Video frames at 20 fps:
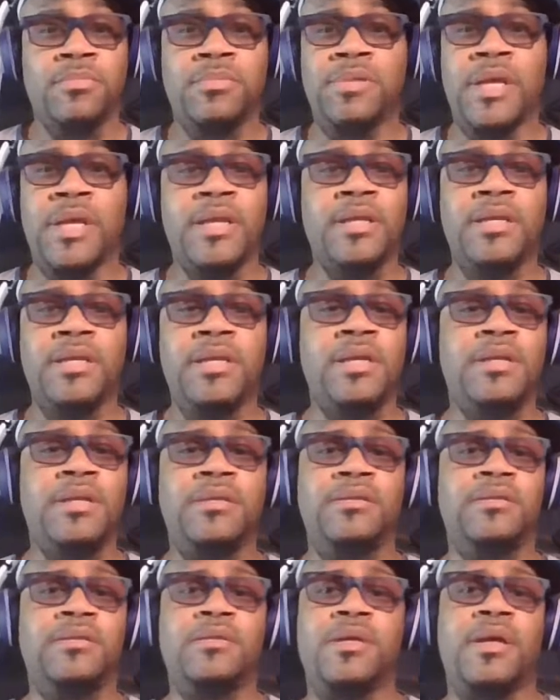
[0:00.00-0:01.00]
They didn't
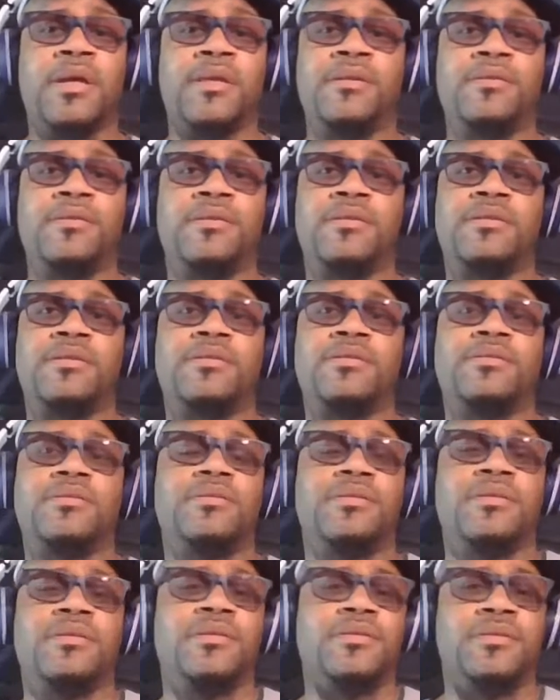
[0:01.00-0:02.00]
need
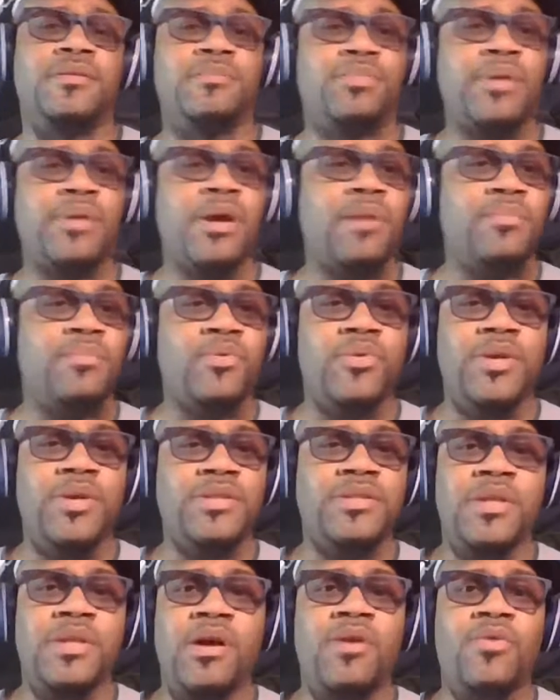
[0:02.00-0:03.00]
the Proud
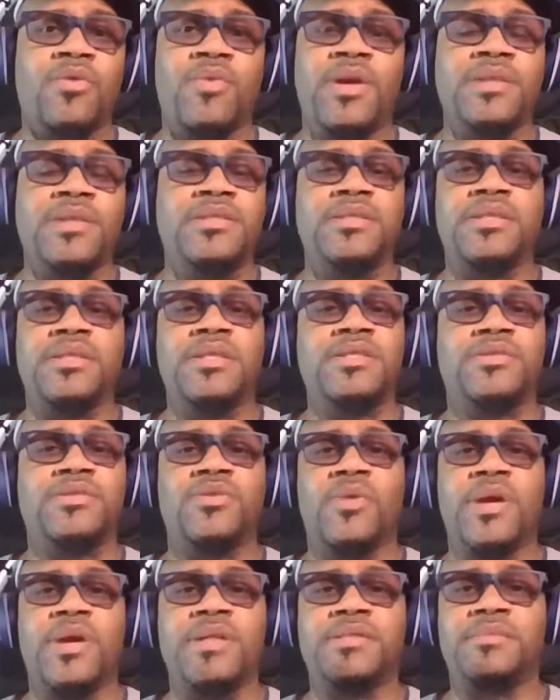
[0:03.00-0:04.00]
Boys and all the rest of these
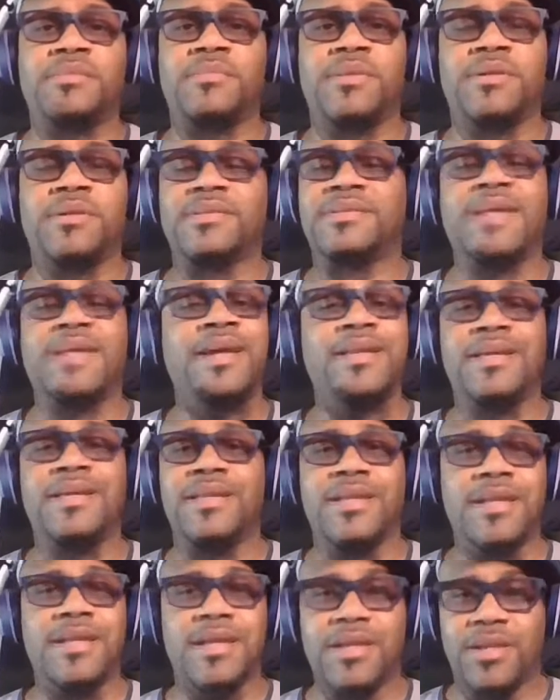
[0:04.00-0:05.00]
crazy. They
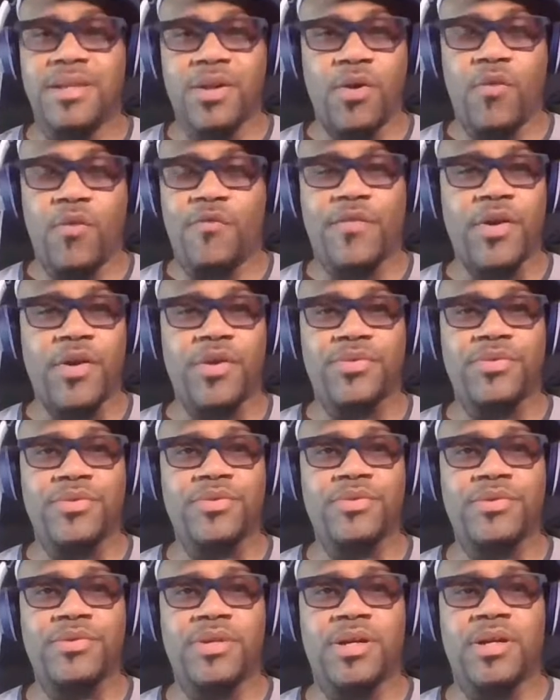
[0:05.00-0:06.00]
didn't need no
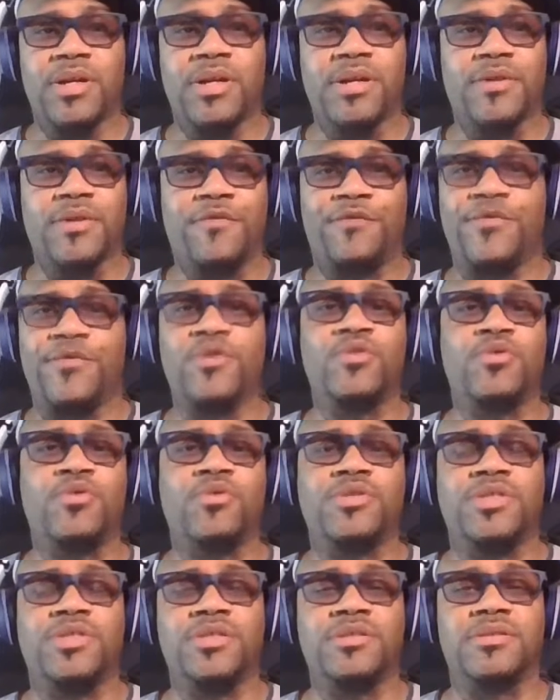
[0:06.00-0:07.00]
further
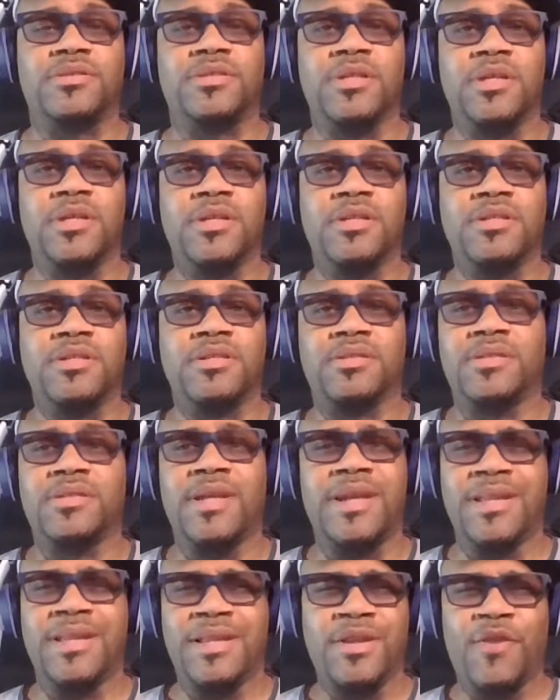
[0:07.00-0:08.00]
fuel to. They
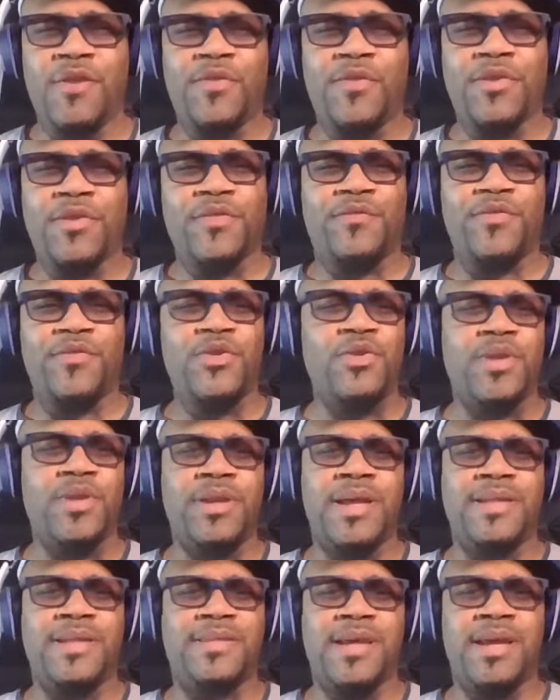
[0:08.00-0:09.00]
didn't need no further fuel in
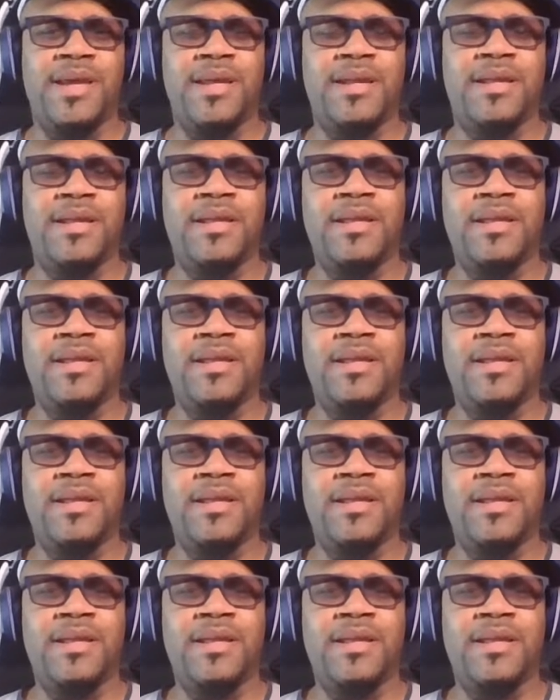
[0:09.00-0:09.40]
their tank.